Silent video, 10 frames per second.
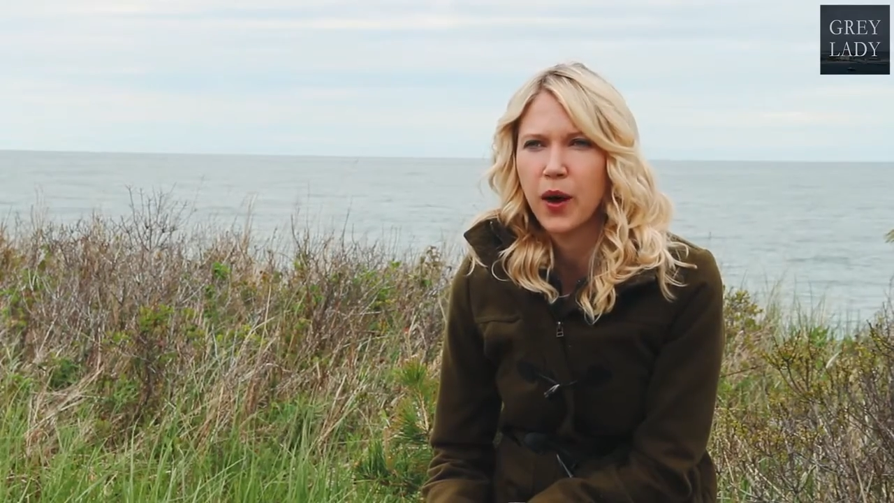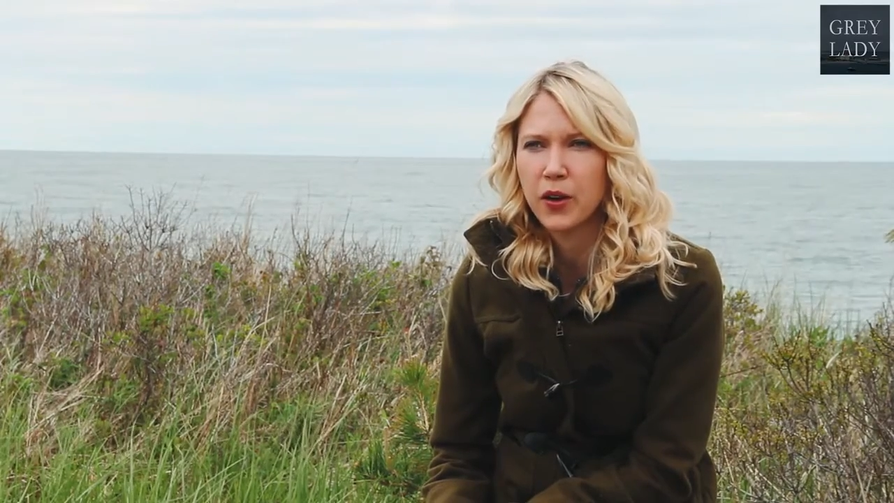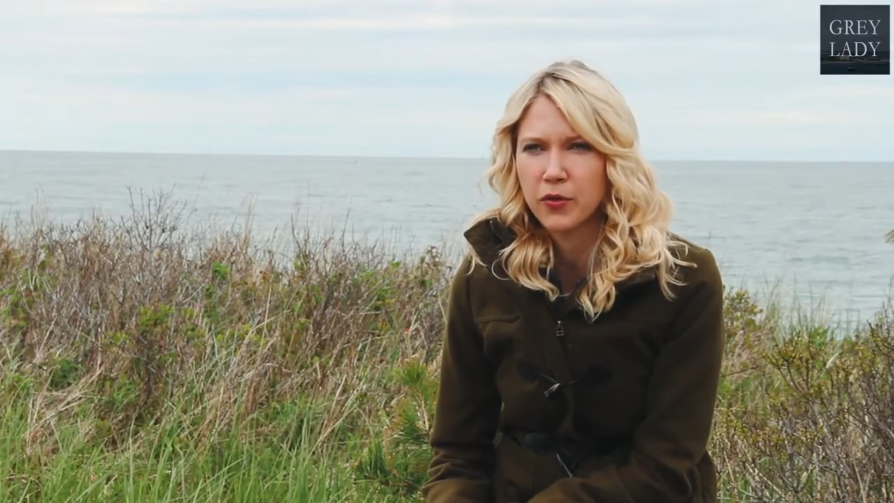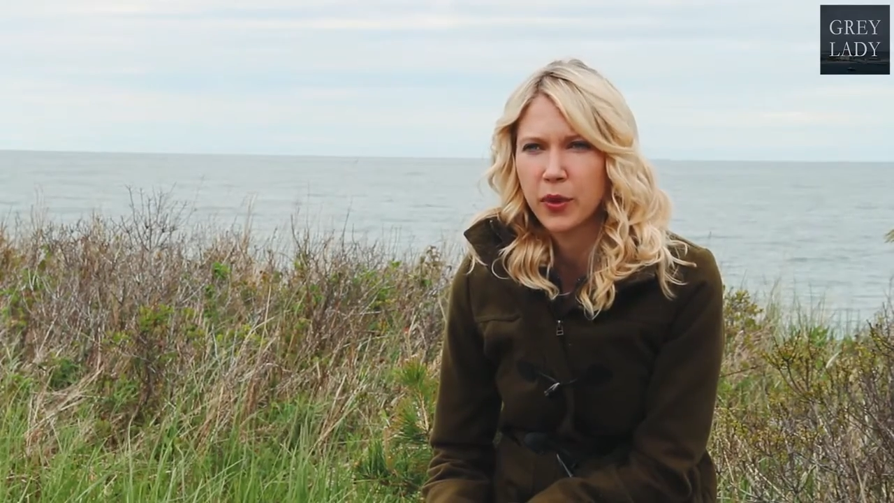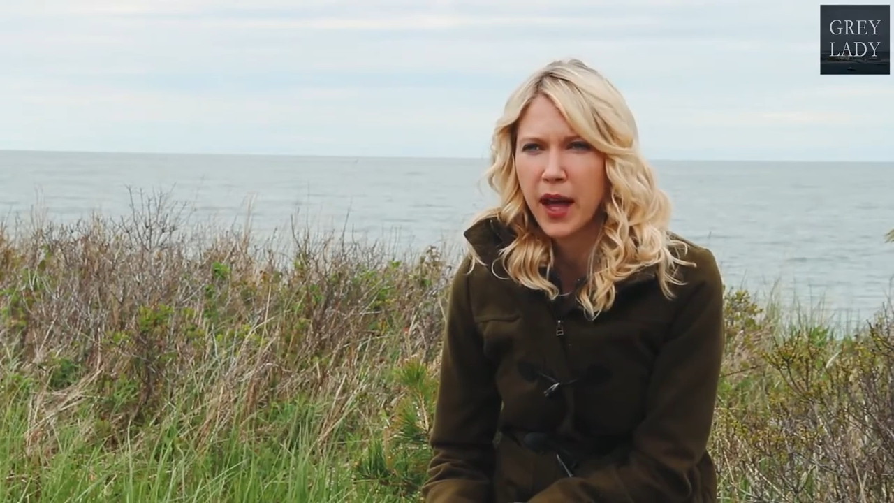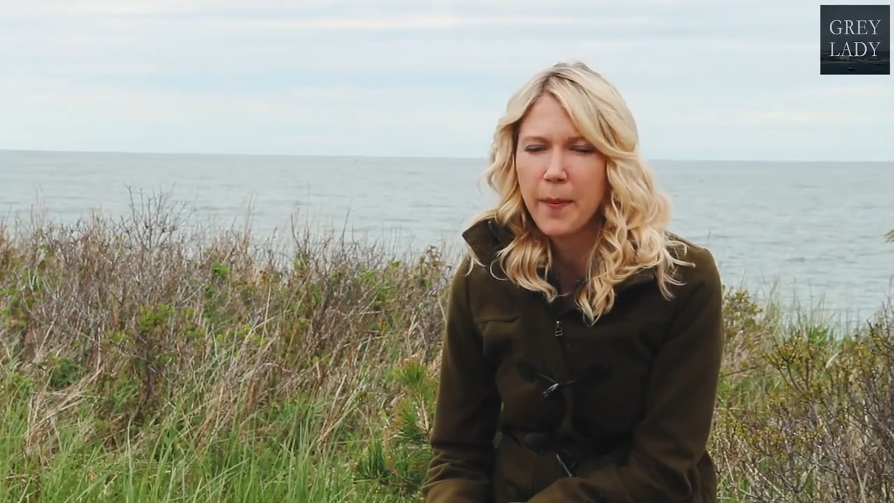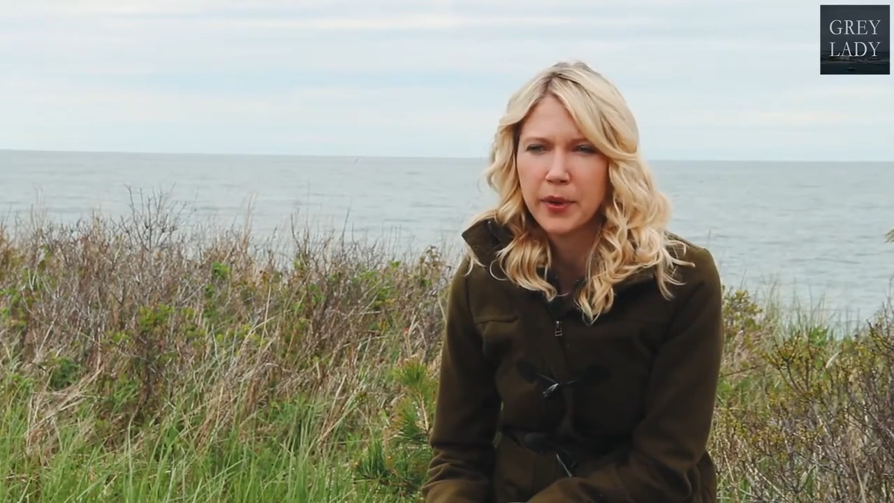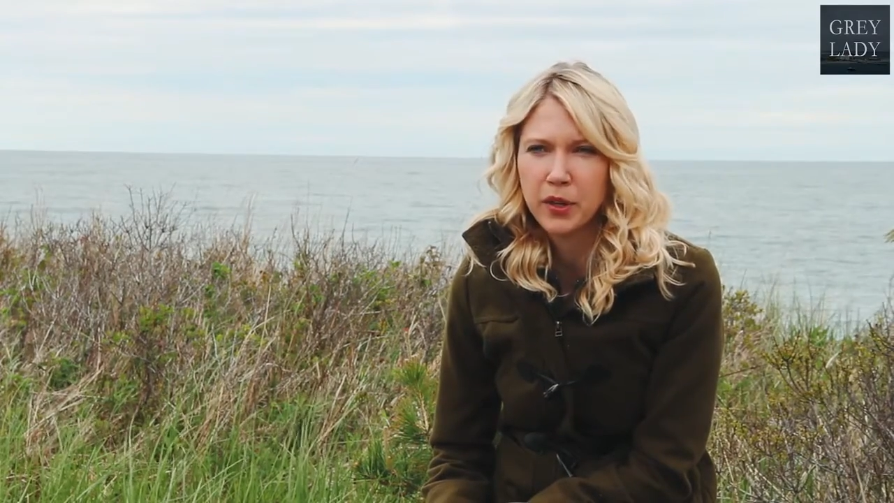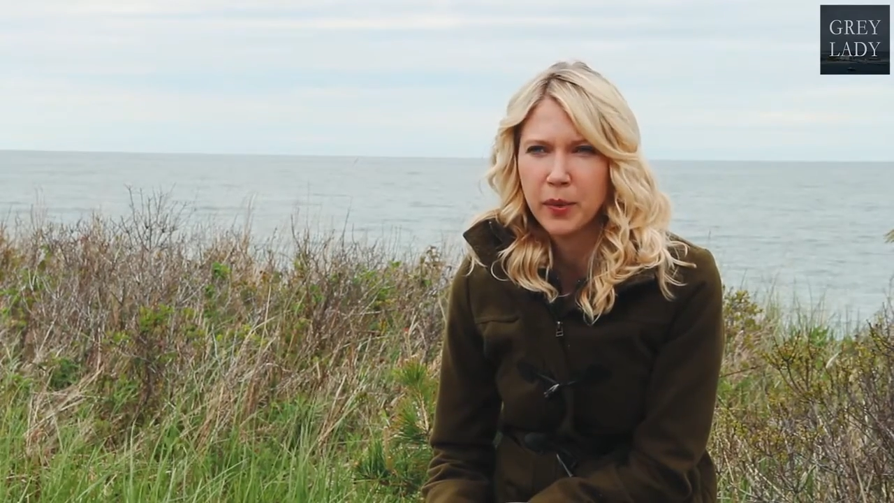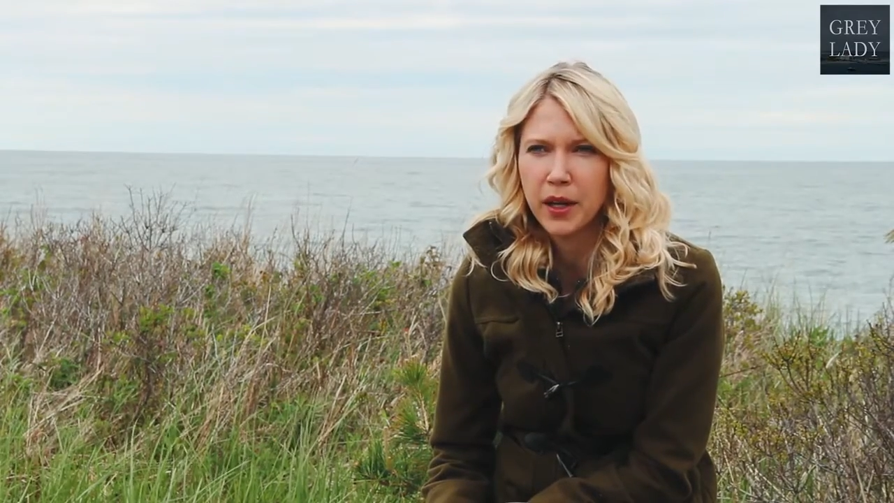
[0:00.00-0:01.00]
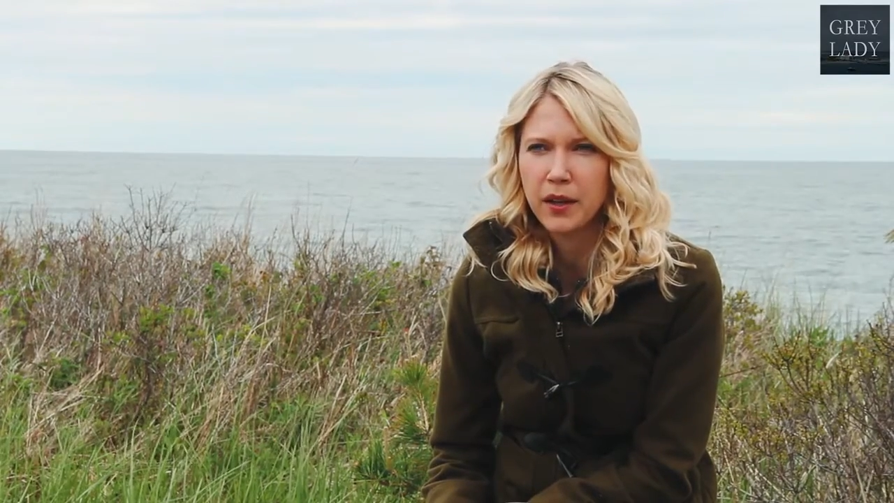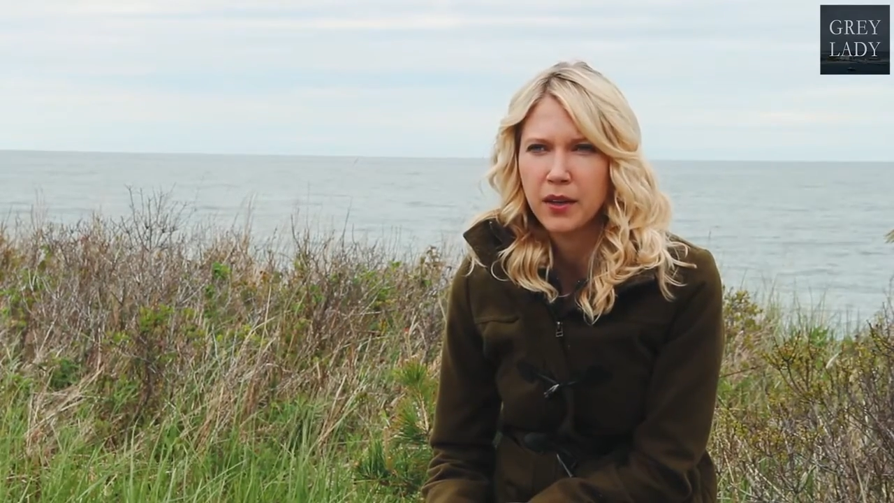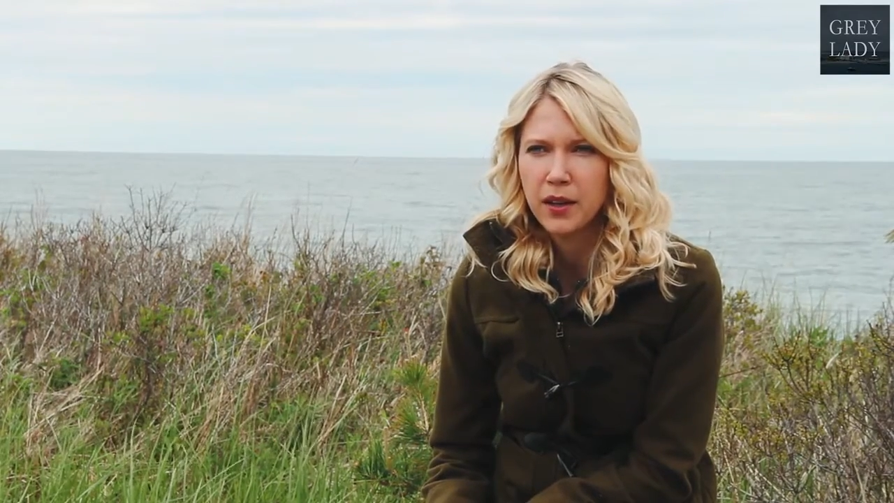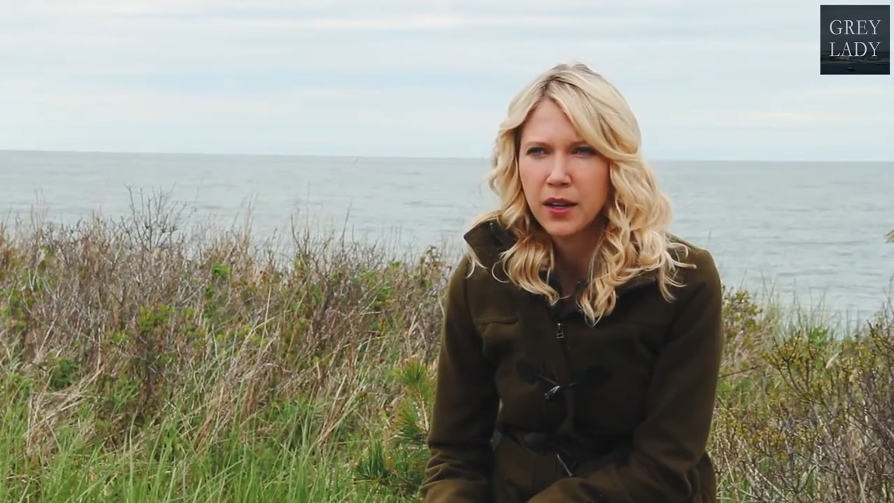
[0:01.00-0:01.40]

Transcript: out of what happened to me.